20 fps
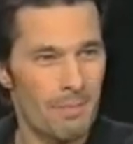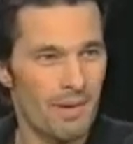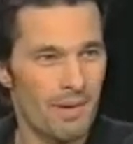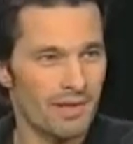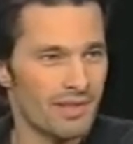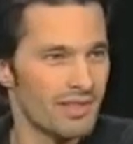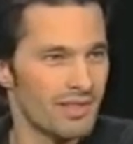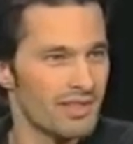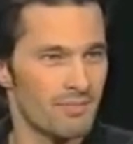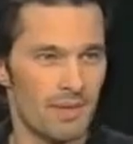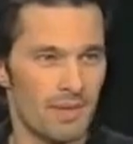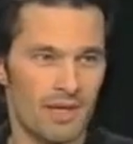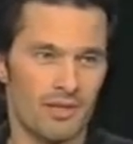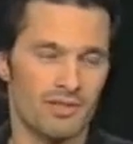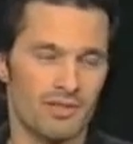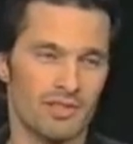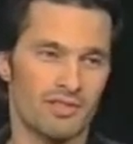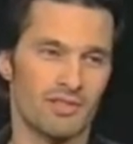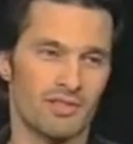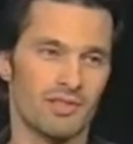But it's
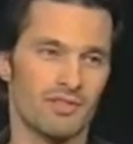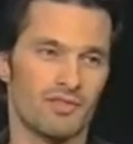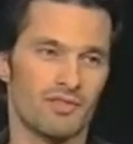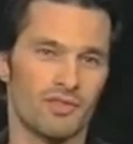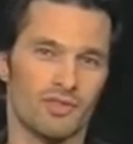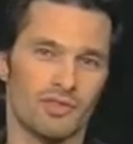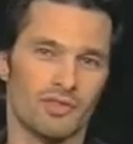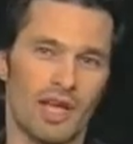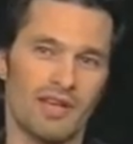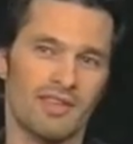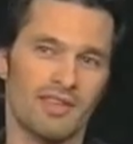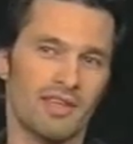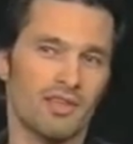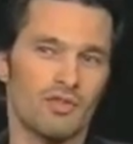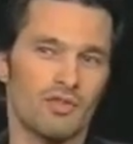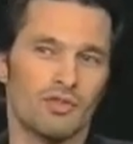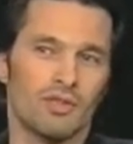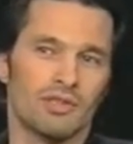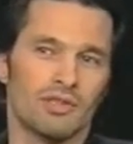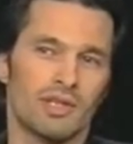because it's a different. I
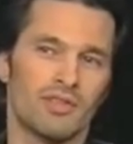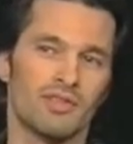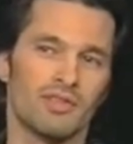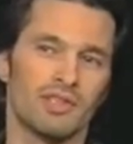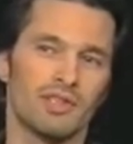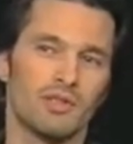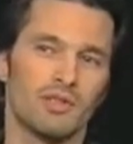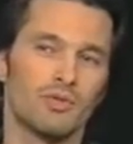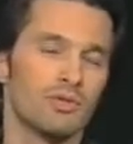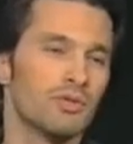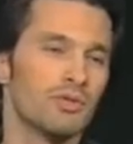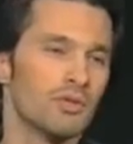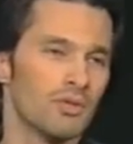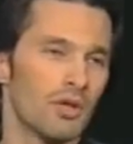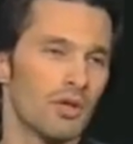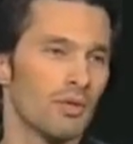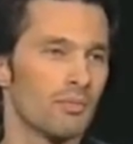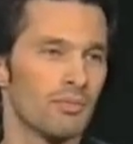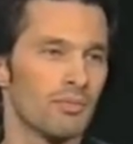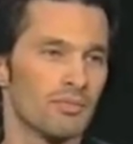think you don't have any good
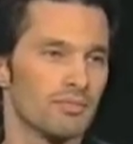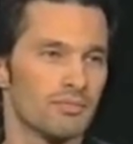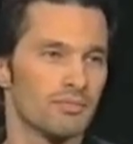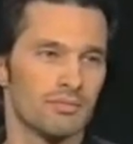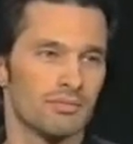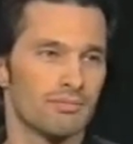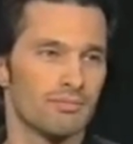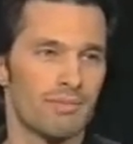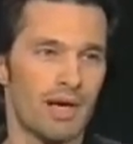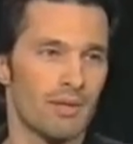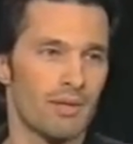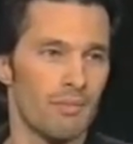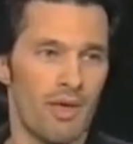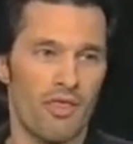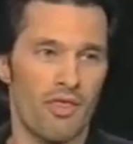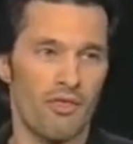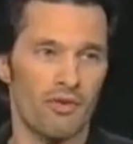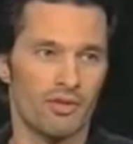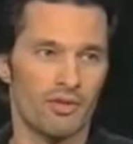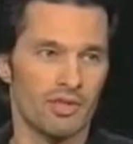or bad
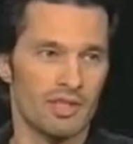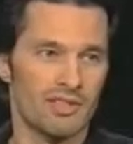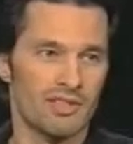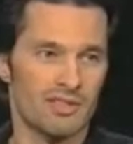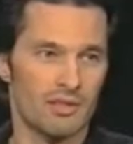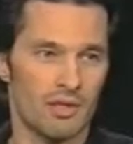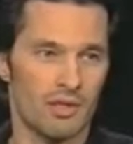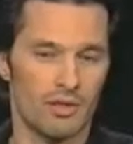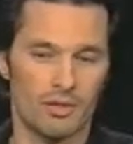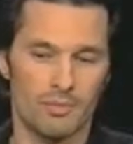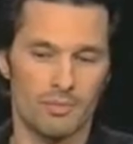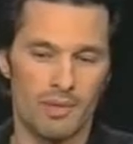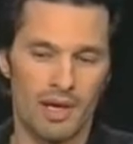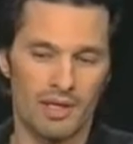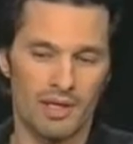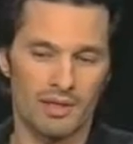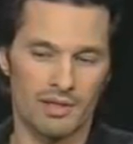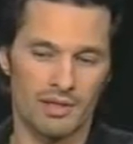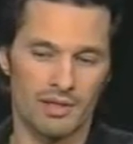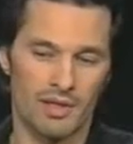method. It's all
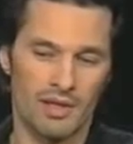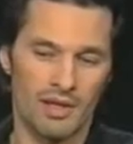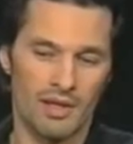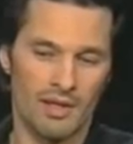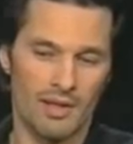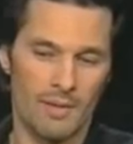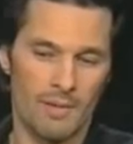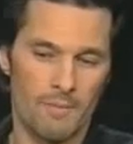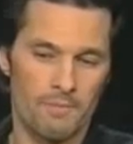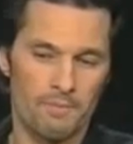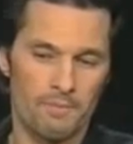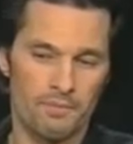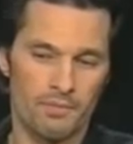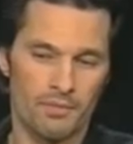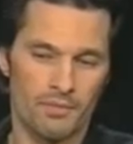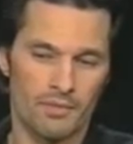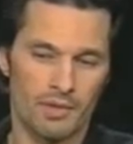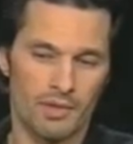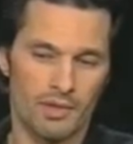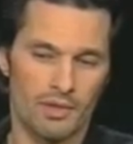about
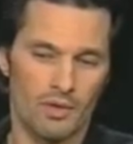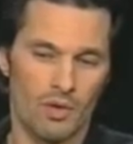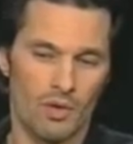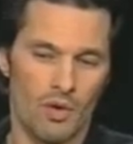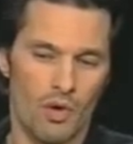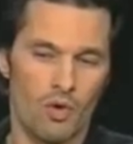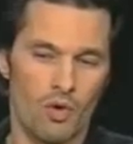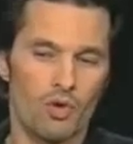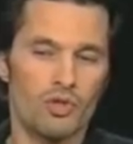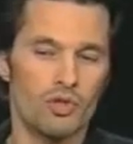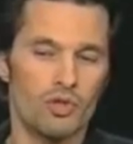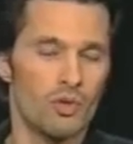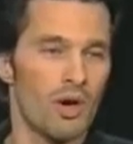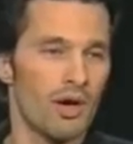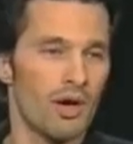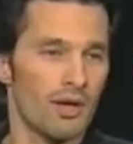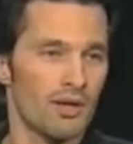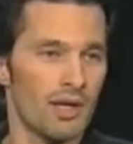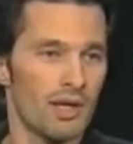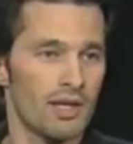who you
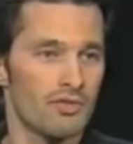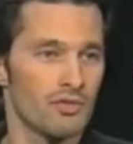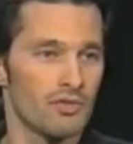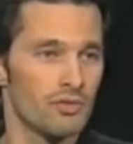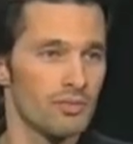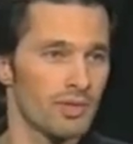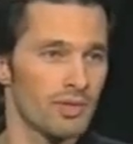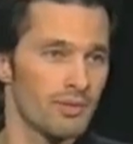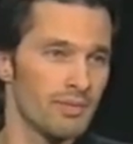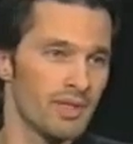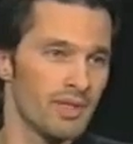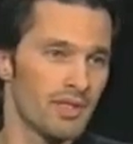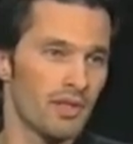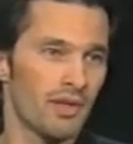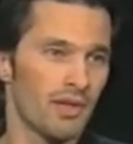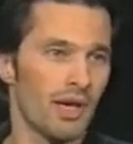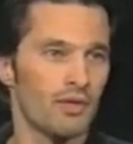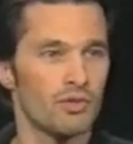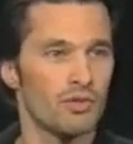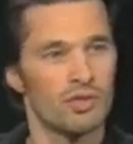are as a human being
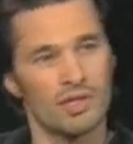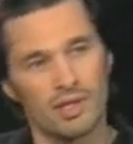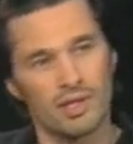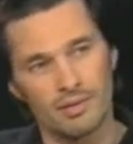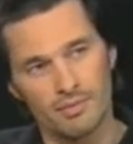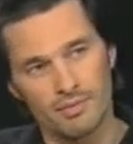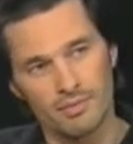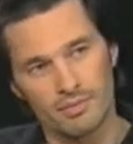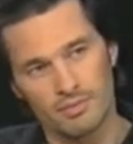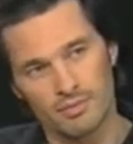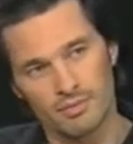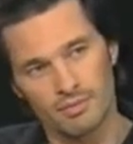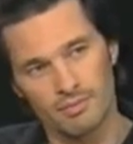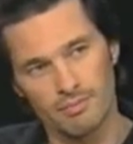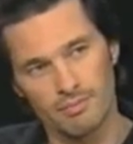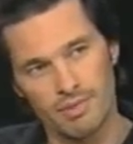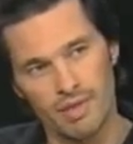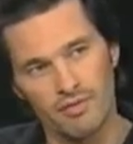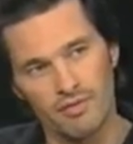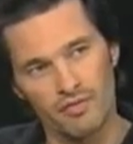and how you can
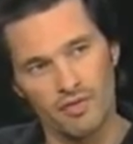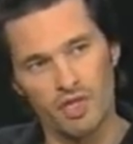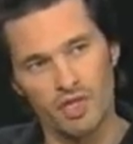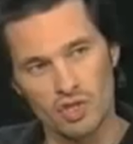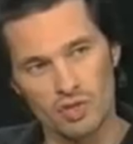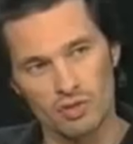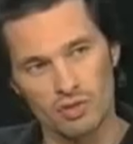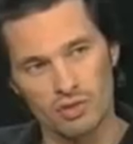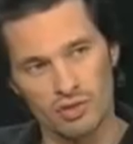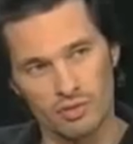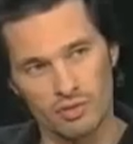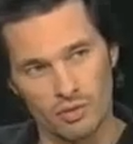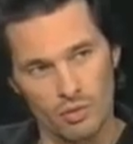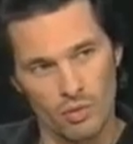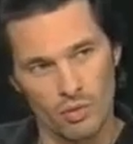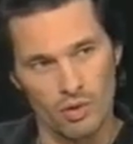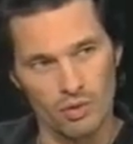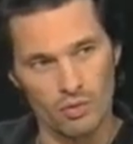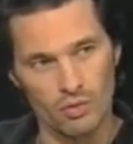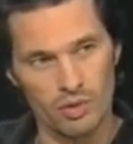be efficient in
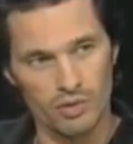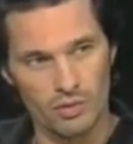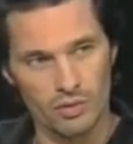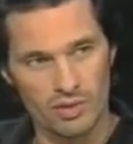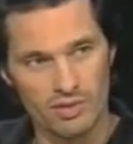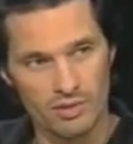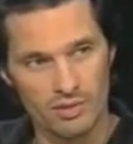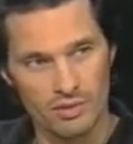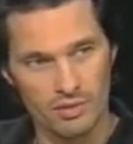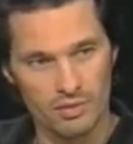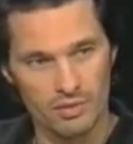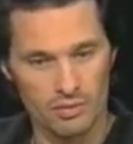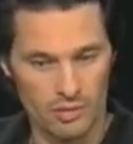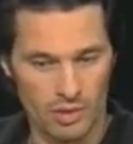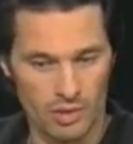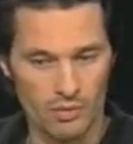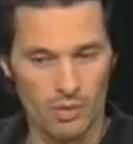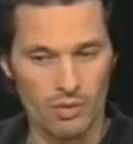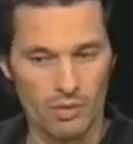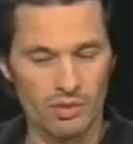your work when you
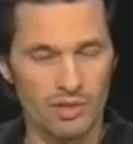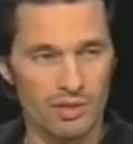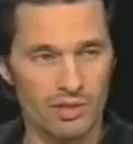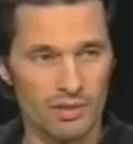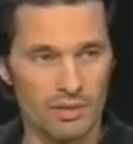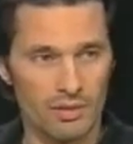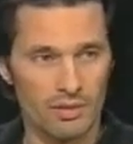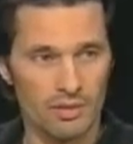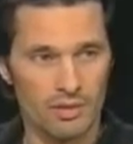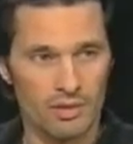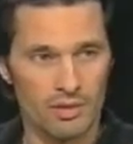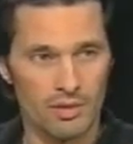are working.